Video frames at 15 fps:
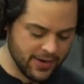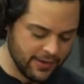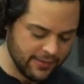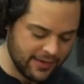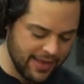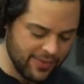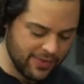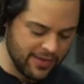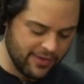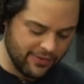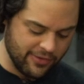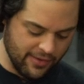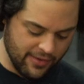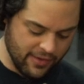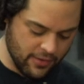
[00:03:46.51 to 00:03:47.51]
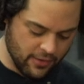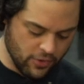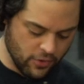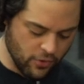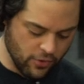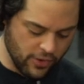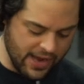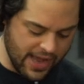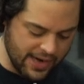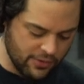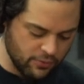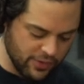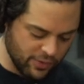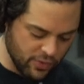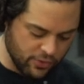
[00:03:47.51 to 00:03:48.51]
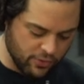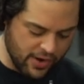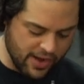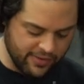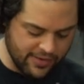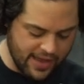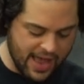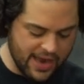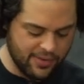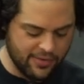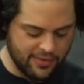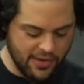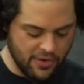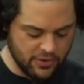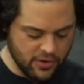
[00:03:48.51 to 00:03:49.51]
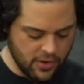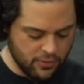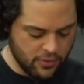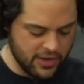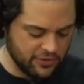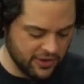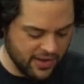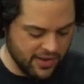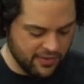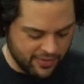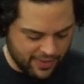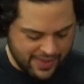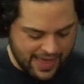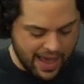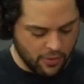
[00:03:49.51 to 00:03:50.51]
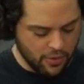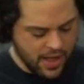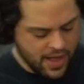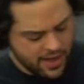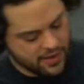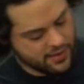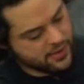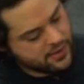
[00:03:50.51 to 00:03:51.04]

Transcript: Let's get this oriented with the thrust side of the cylinder, which is that way.